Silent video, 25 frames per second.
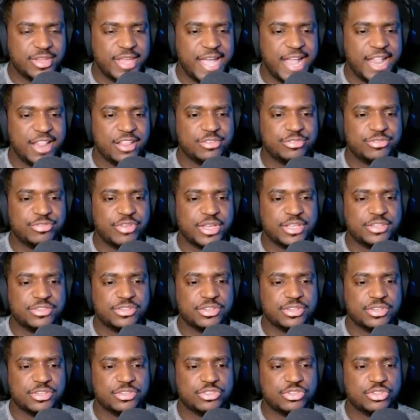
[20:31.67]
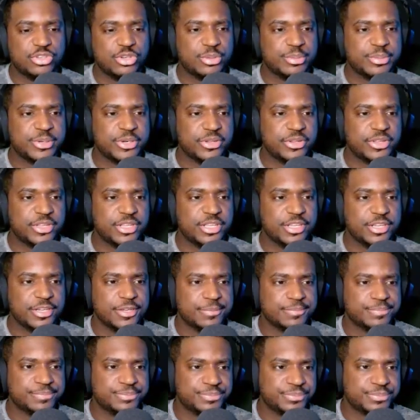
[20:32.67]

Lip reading: elevator terminal here.